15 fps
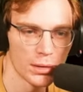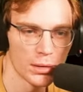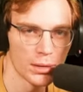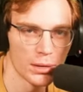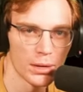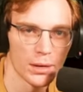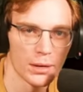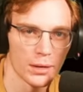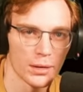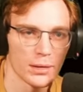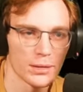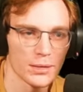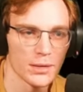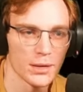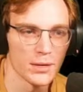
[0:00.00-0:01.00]
no, no.
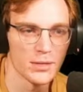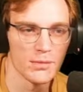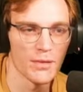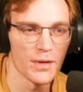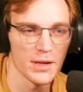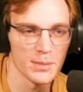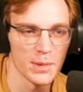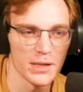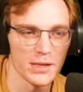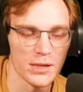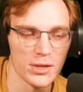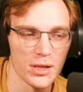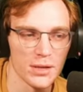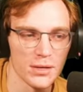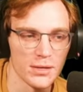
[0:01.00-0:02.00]
So it's a fast pace I
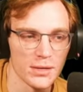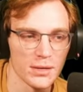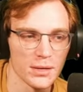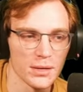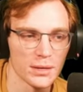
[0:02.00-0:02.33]
chose.